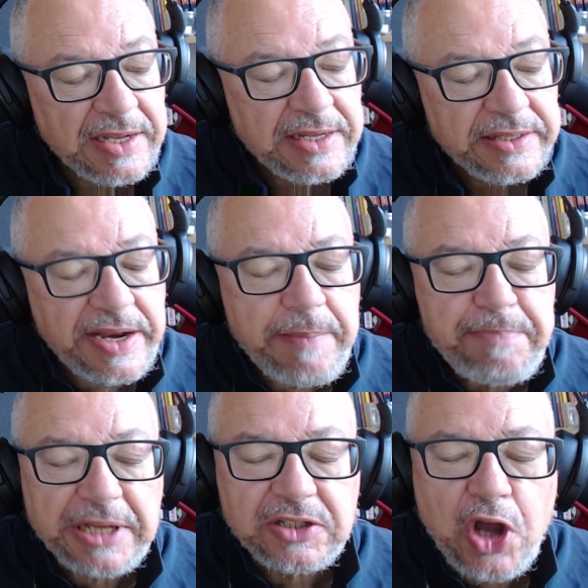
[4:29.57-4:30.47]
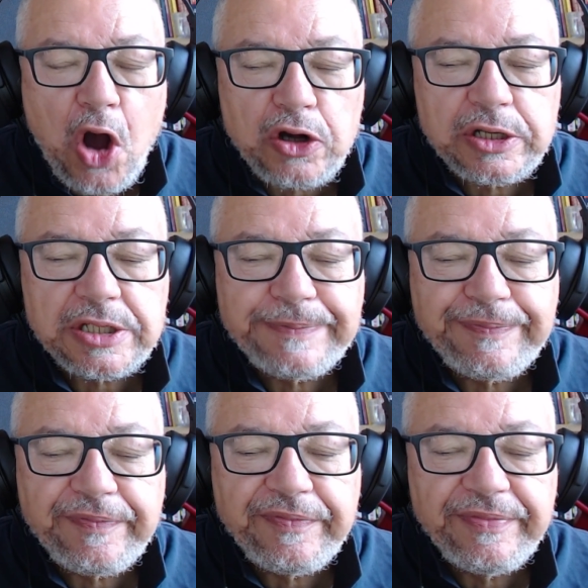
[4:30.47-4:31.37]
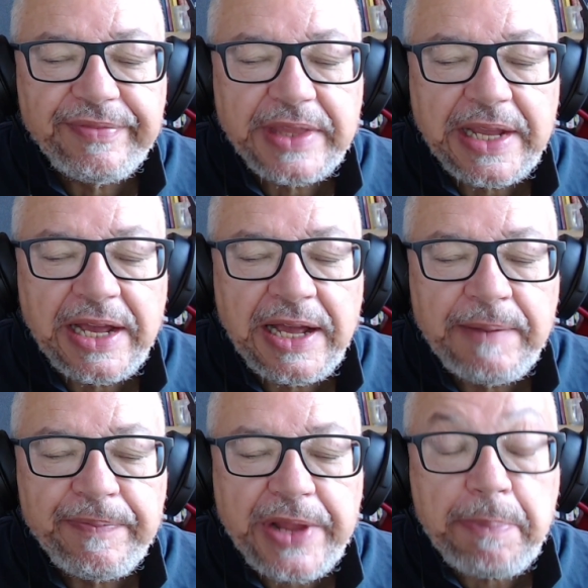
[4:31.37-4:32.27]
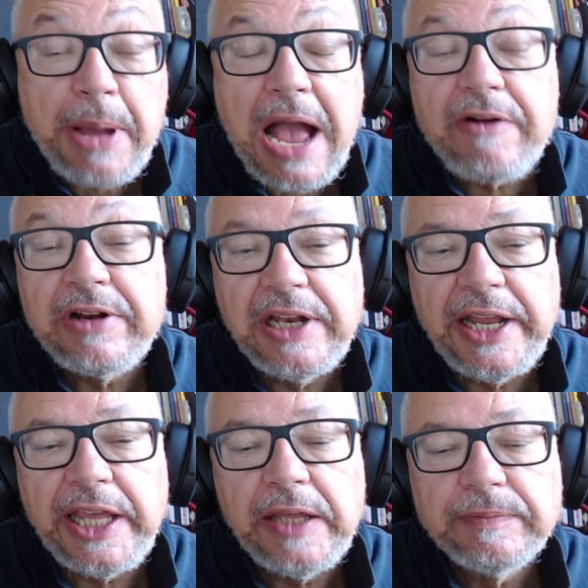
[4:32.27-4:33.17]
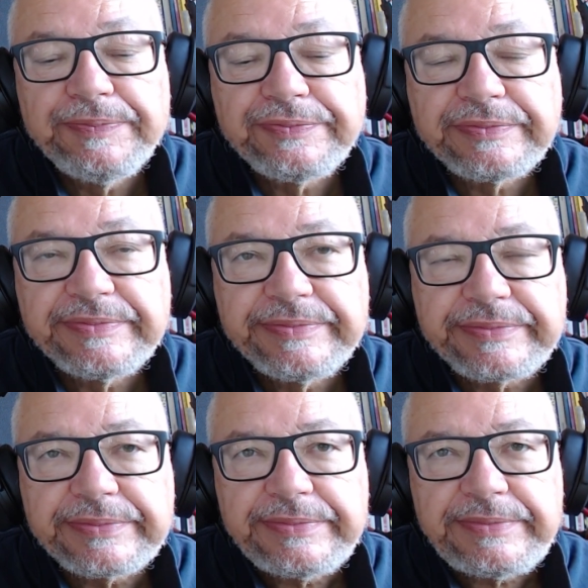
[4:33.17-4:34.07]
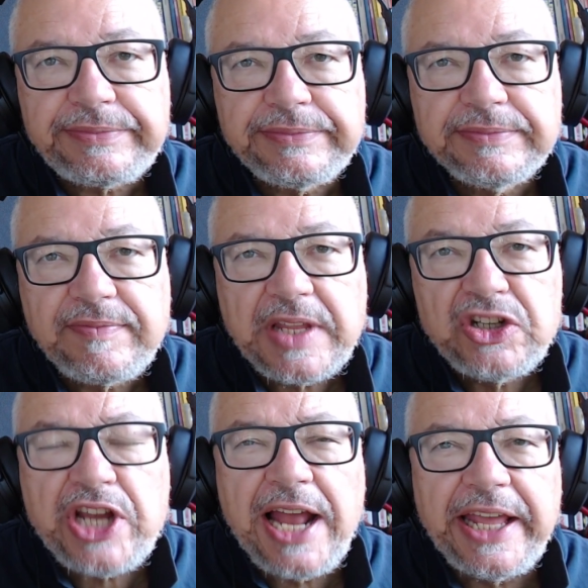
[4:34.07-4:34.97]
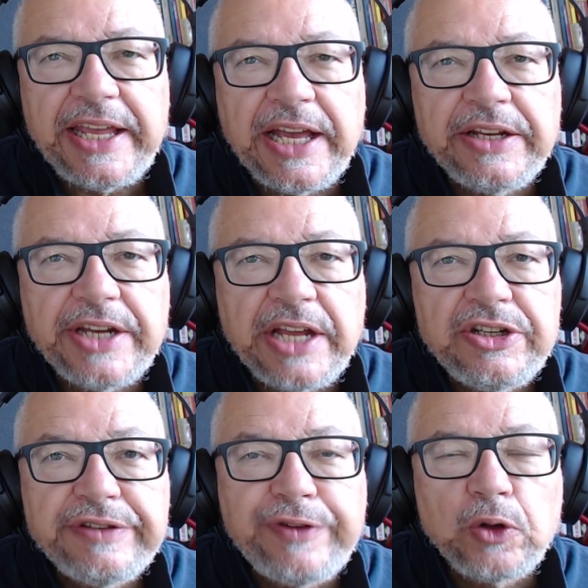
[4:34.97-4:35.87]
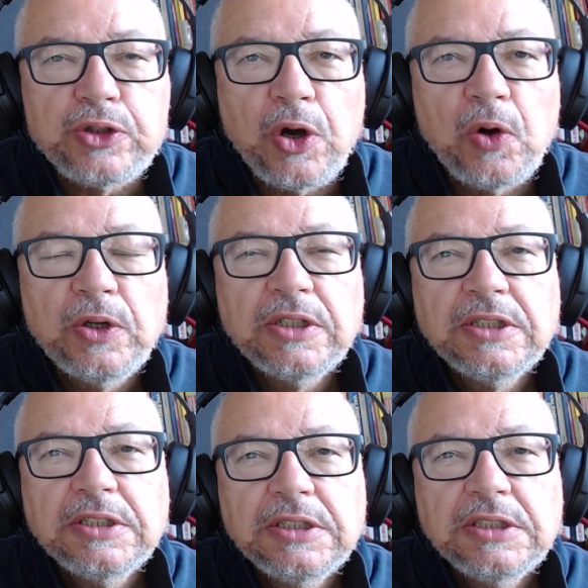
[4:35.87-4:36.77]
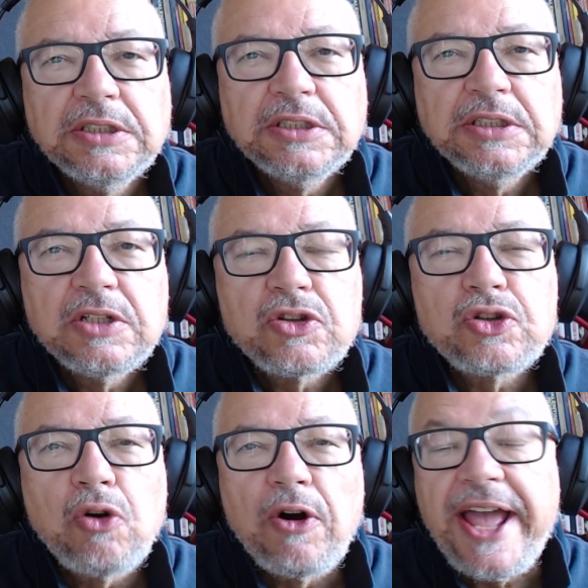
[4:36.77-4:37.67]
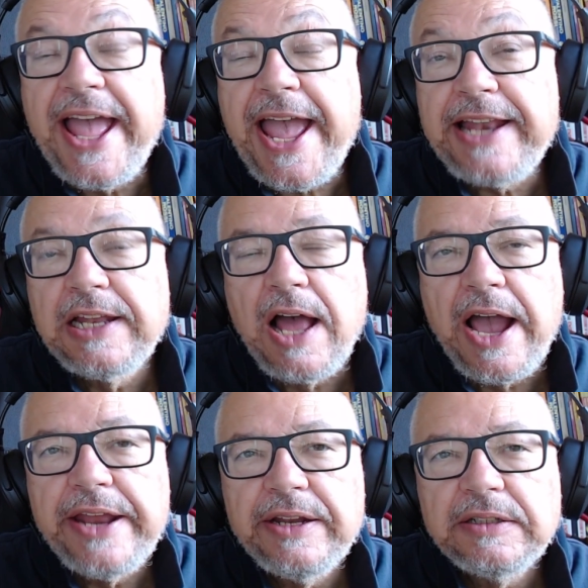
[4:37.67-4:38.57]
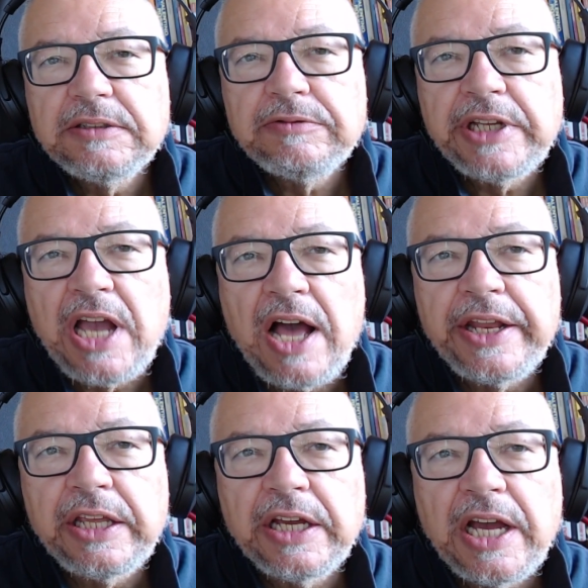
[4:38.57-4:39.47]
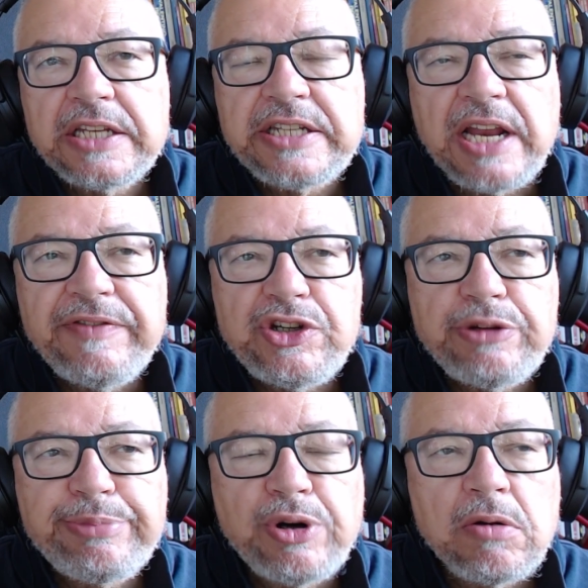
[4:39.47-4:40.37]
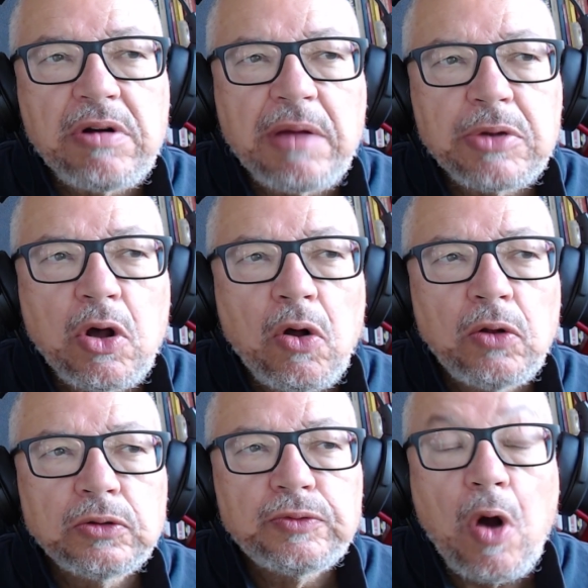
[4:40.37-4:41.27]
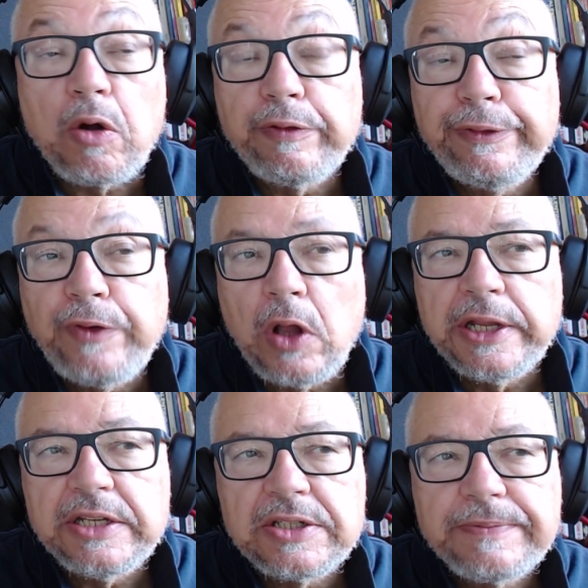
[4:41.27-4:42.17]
The name Buzzcocks, apparently Shelley and Devoto saw a headline regarding a television program called Rock Follies.